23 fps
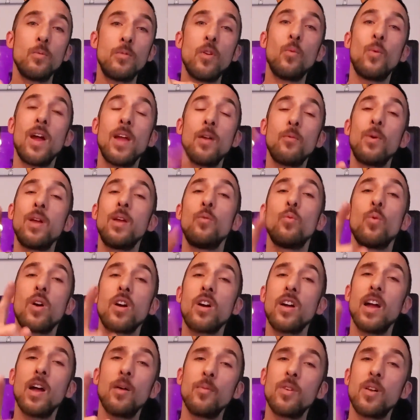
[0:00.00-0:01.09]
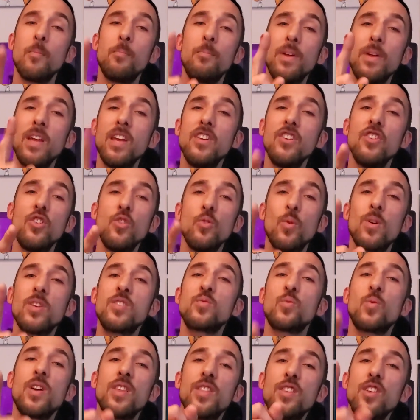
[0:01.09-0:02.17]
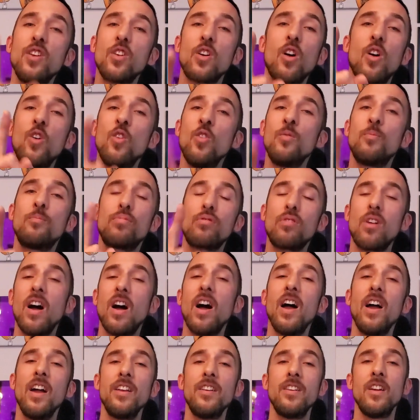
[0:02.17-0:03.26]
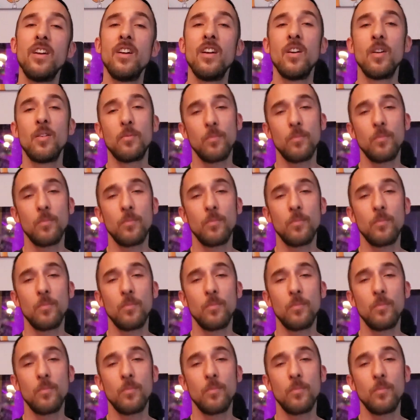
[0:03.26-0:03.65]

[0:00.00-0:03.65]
The way we were able to beat you was with your own pride,